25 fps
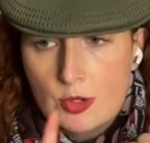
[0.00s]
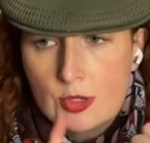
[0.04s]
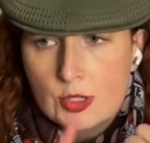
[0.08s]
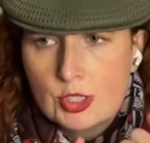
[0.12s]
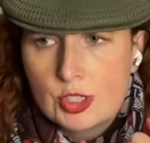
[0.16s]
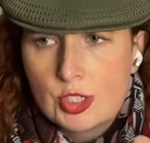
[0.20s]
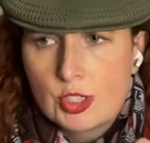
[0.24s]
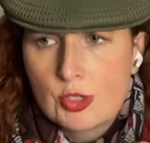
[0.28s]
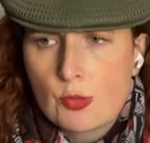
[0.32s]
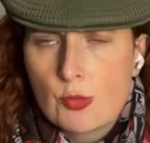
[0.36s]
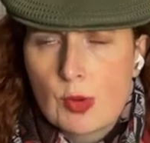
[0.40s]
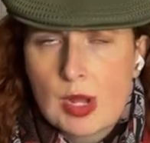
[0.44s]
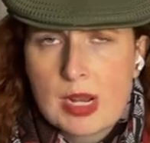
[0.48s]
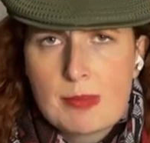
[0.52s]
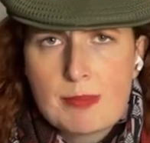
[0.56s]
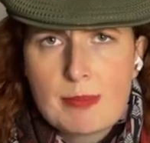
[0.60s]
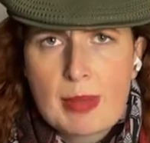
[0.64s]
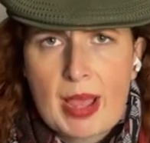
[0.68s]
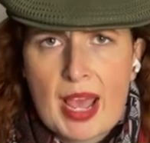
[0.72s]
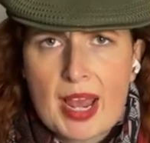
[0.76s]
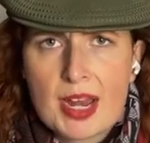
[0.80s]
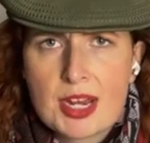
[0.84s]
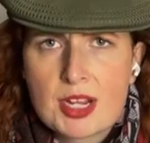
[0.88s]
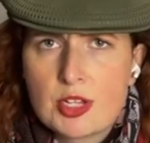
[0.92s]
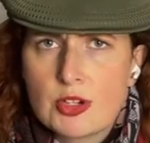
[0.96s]
could do one
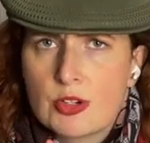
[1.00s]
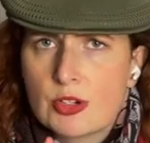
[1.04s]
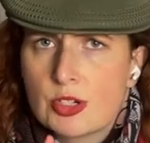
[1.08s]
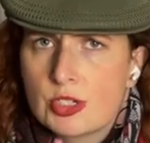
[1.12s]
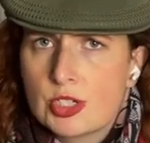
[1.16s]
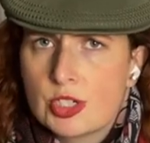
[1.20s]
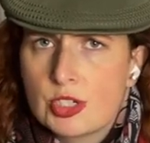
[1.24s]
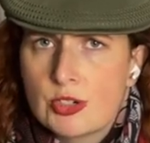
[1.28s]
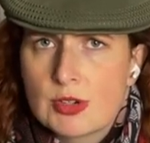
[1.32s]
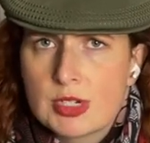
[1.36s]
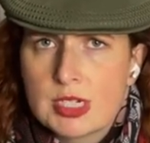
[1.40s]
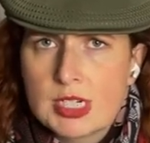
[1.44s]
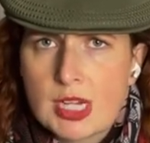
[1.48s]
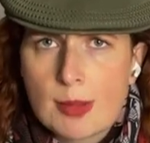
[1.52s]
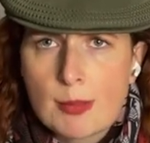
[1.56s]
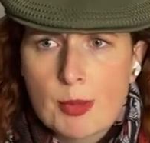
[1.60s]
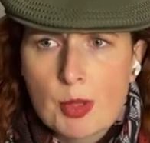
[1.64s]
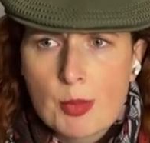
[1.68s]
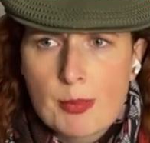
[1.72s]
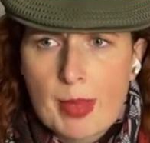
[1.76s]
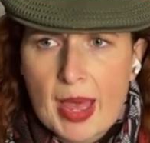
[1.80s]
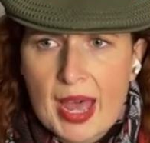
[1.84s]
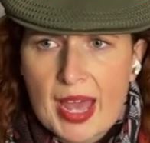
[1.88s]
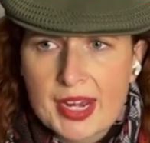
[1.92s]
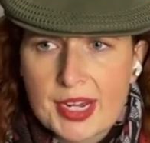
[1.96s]
patty, you could do a double
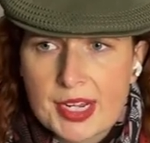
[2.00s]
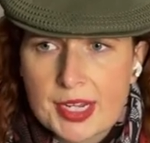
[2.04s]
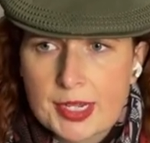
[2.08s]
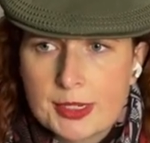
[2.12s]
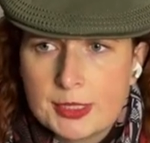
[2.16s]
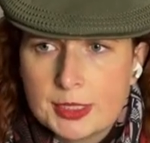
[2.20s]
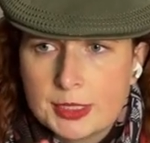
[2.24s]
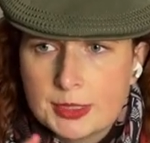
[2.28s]
patty,